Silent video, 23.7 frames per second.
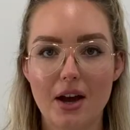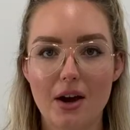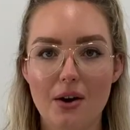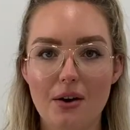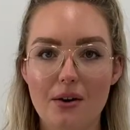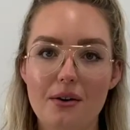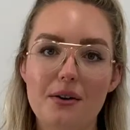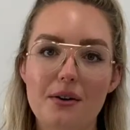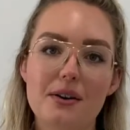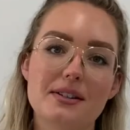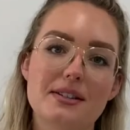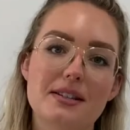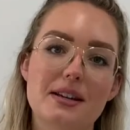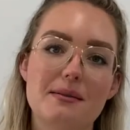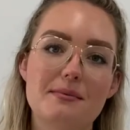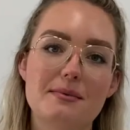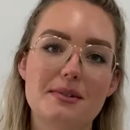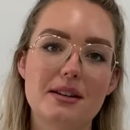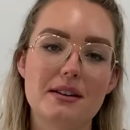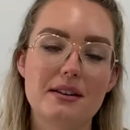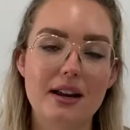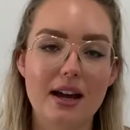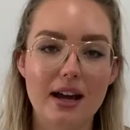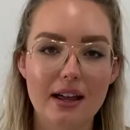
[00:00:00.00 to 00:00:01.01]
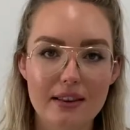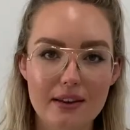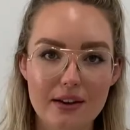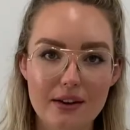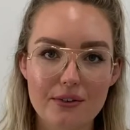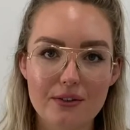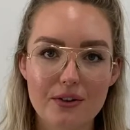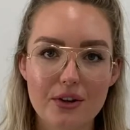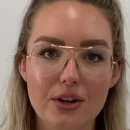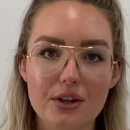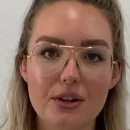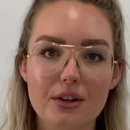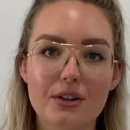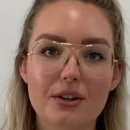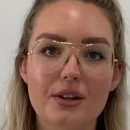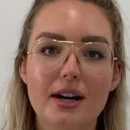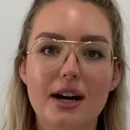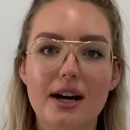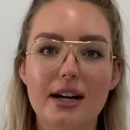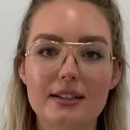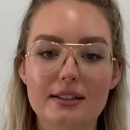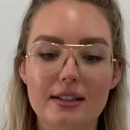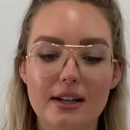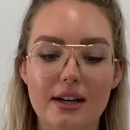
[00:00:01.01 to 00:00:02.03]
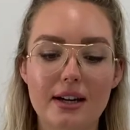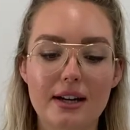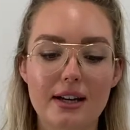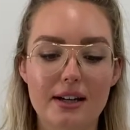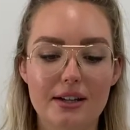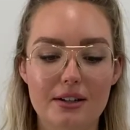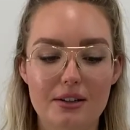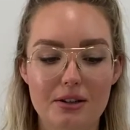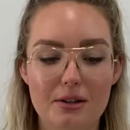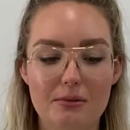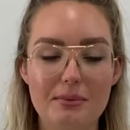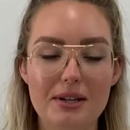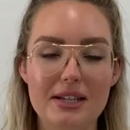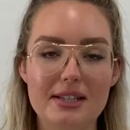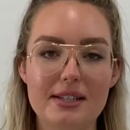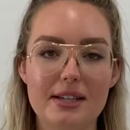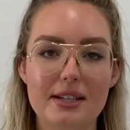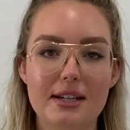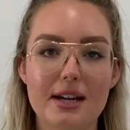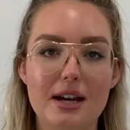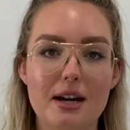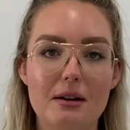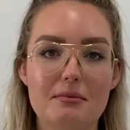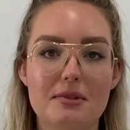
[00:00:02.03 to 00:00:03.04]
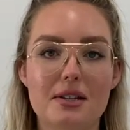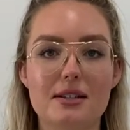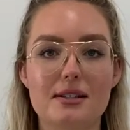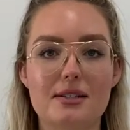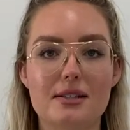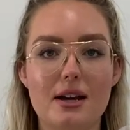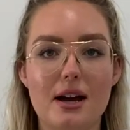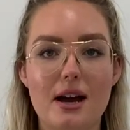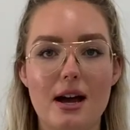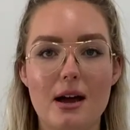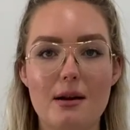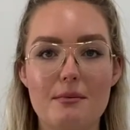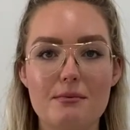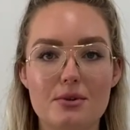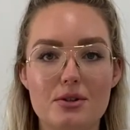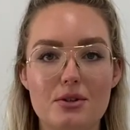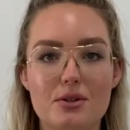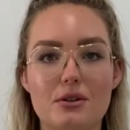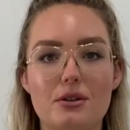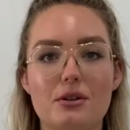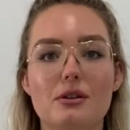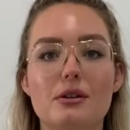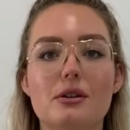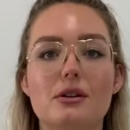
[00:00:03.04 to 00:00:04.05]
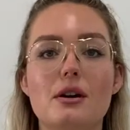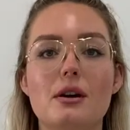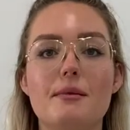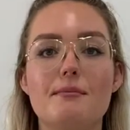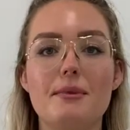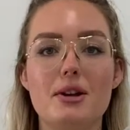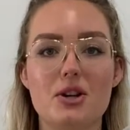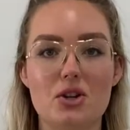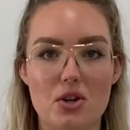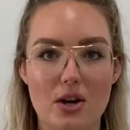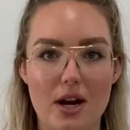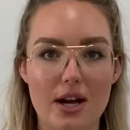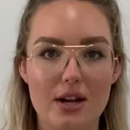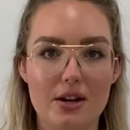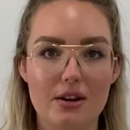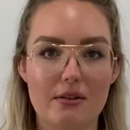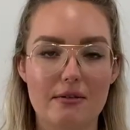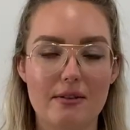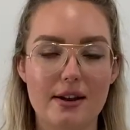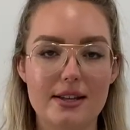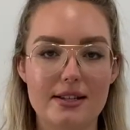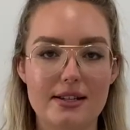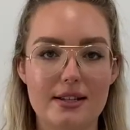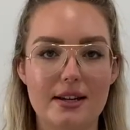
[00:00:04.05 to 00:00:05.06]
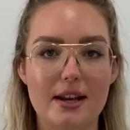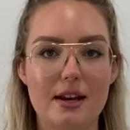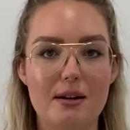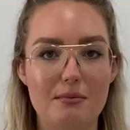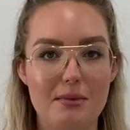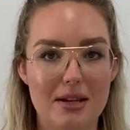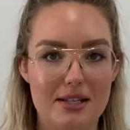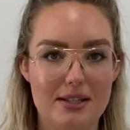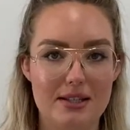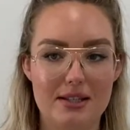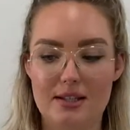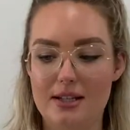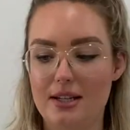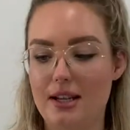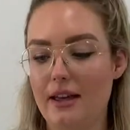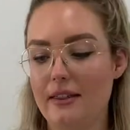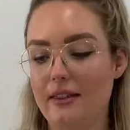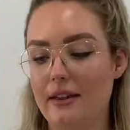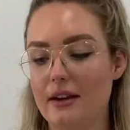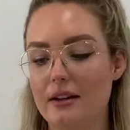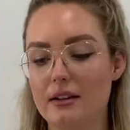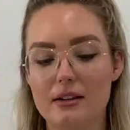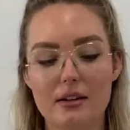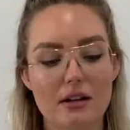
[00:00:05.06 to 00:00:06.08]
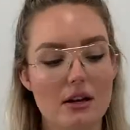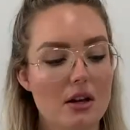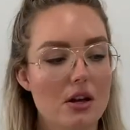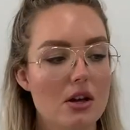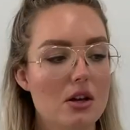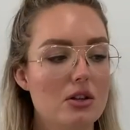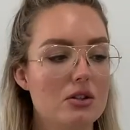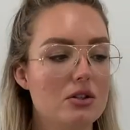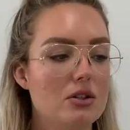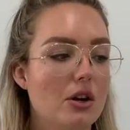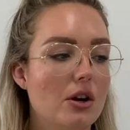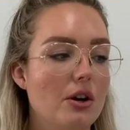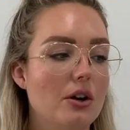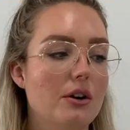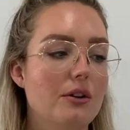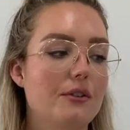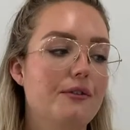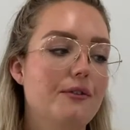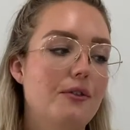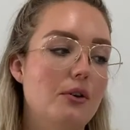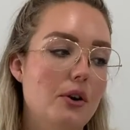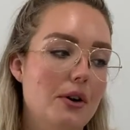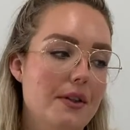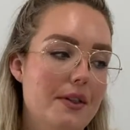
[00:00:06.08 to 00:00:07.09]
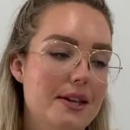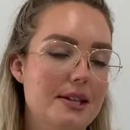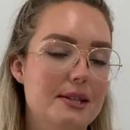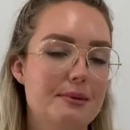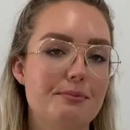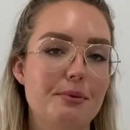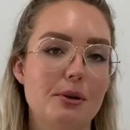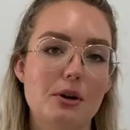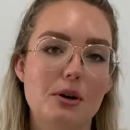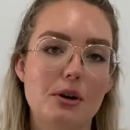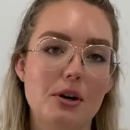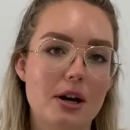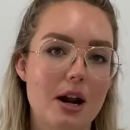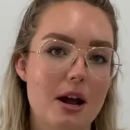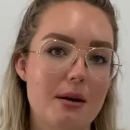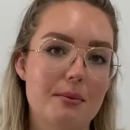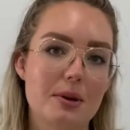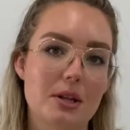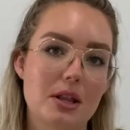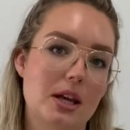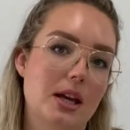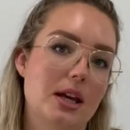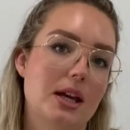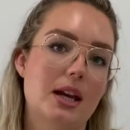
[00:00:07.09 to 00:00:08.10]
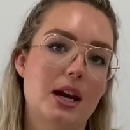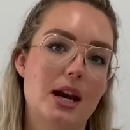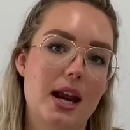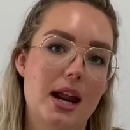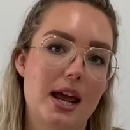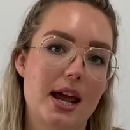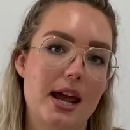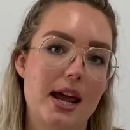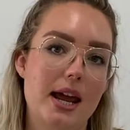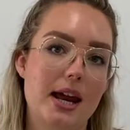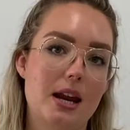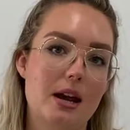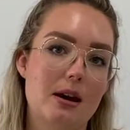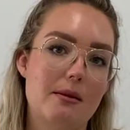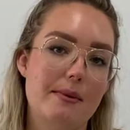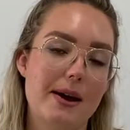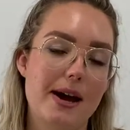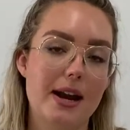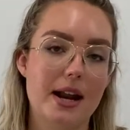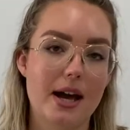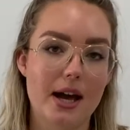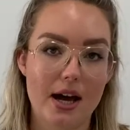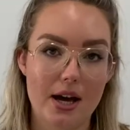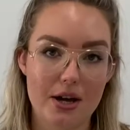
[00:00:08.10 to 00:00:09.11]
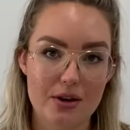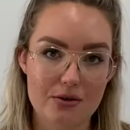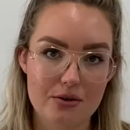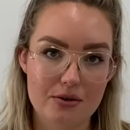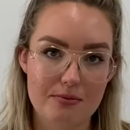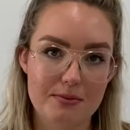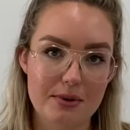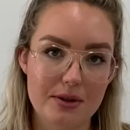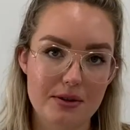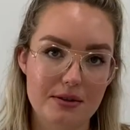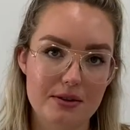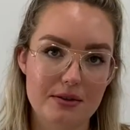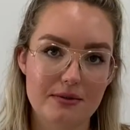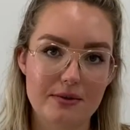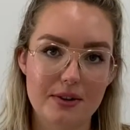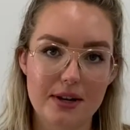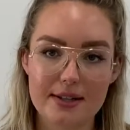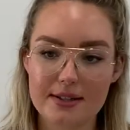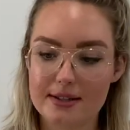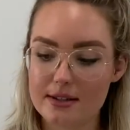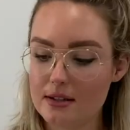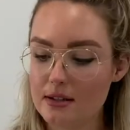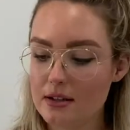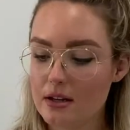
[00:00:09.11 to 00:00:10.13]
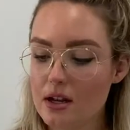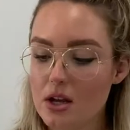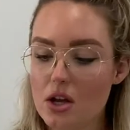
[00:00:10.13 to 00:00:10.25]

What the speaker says: Awesome, so now that you've got your colour in your mixing cups, it's time to measure out your resin and mix it together. So for this board, I'm only going to need about 100 mils of resin.